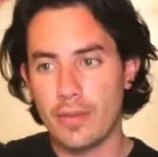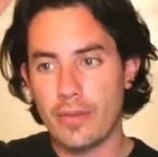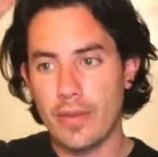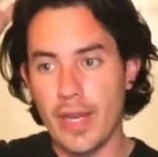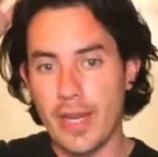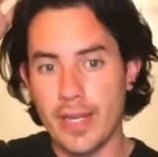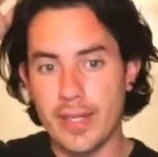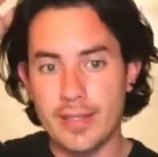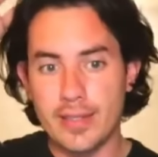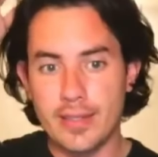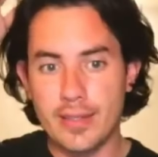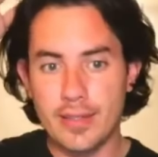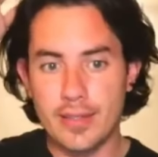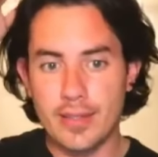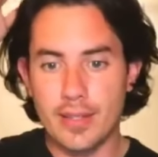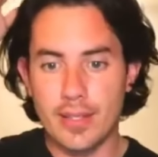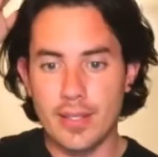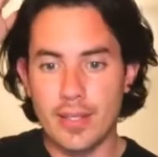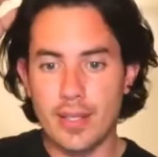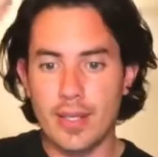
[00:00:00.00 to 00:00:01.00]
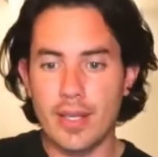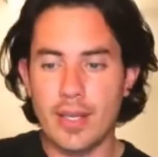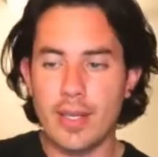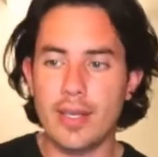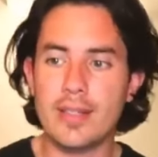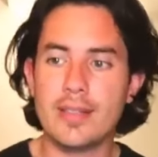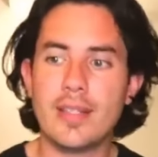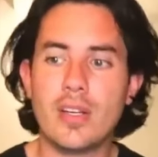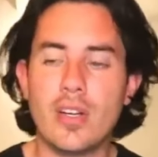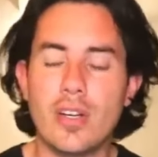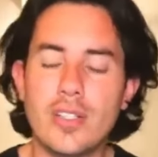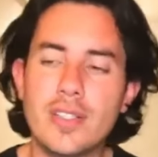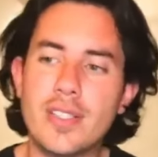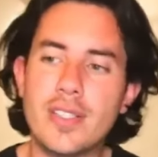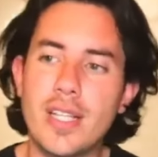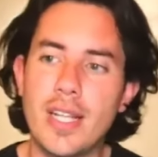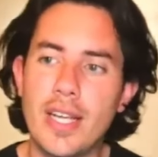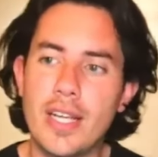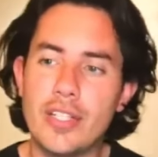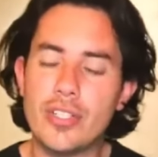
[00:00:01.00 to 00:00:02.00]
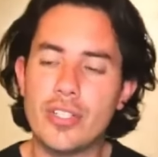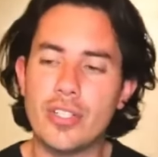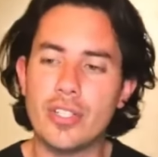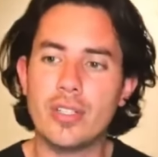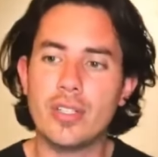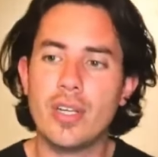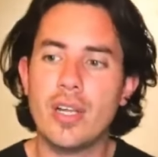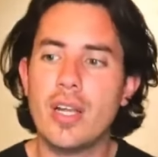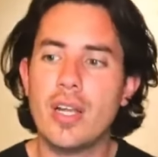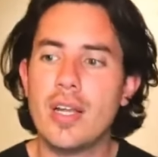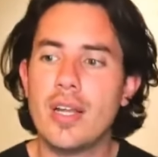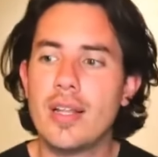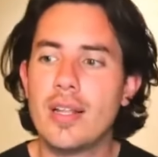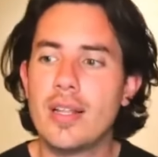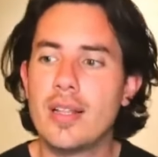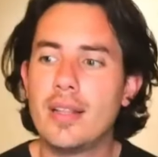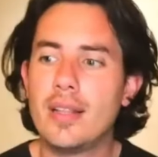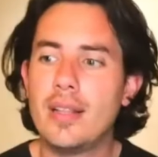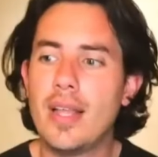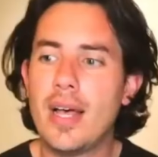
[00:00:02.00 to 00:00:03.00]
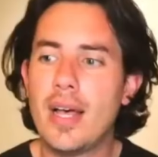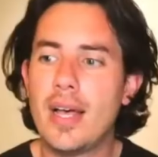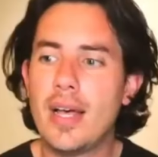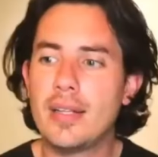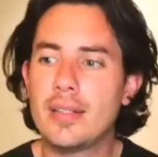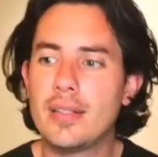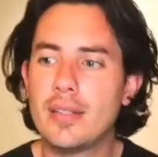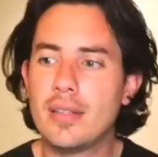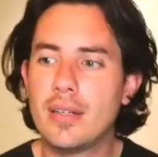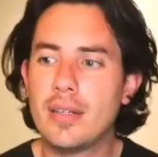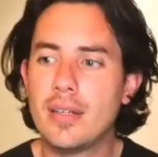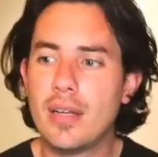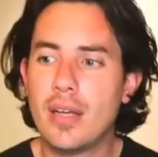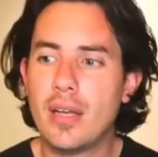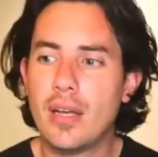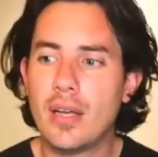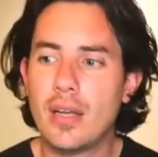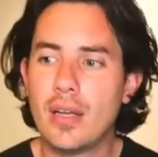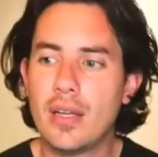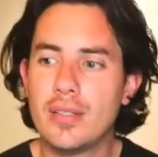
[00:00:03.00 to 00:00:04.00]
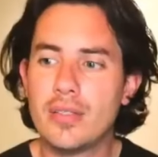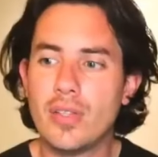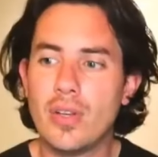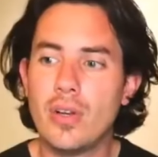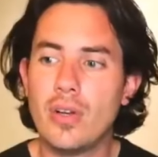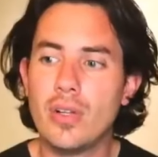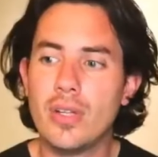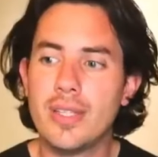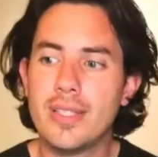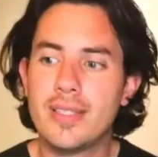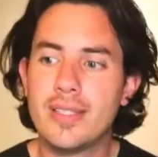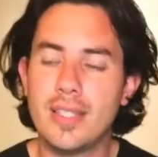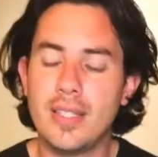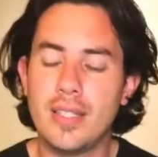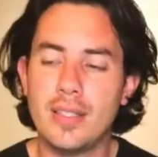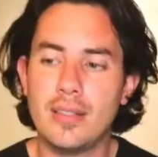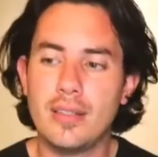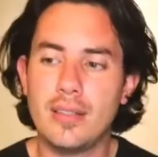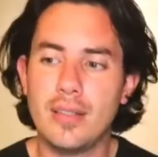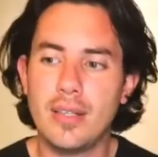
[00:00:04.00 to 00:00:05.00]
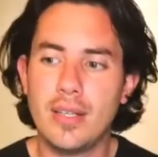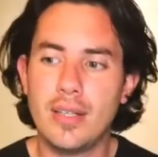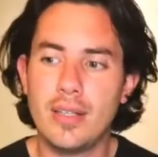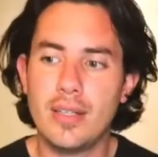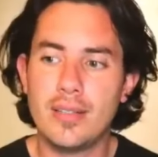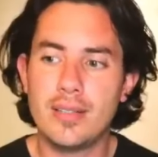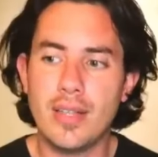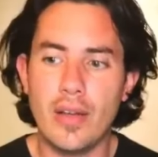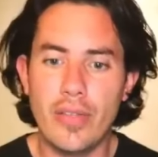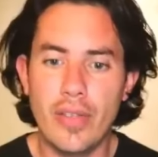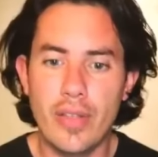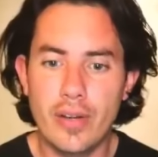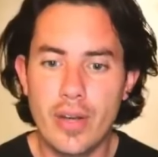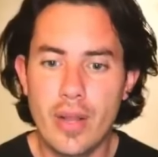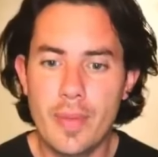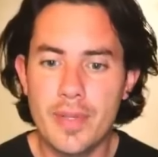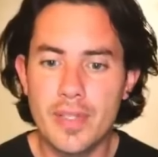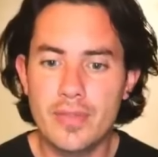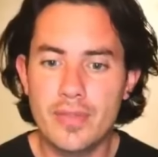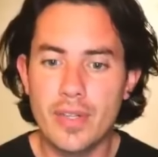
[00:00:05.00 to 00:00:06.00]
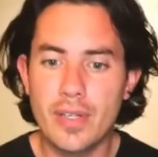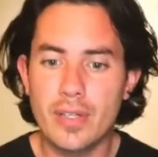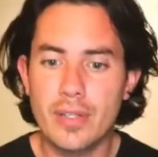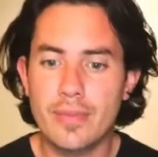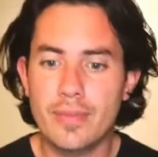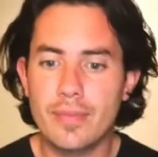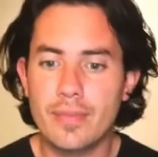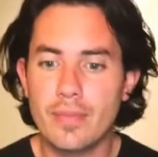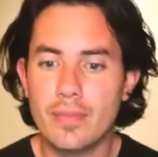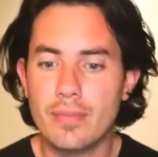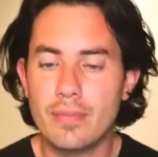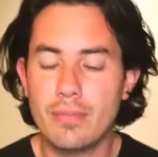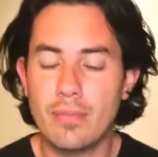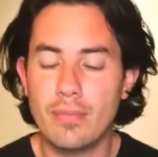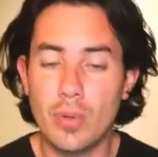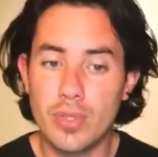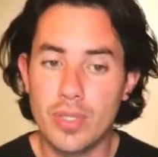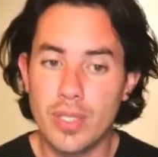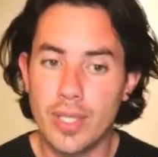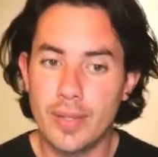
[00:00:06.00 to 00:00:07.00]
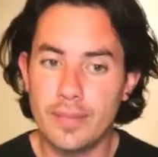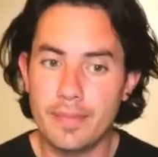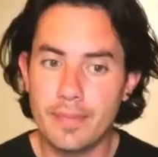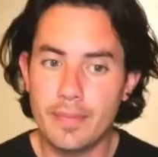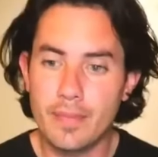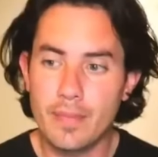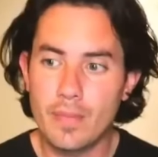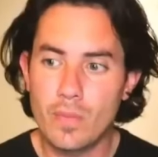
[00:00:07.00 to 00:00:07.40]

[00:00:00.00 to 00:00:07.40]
Phoenix is a constellation that uh, is only seen in the southern hemisphere mostly.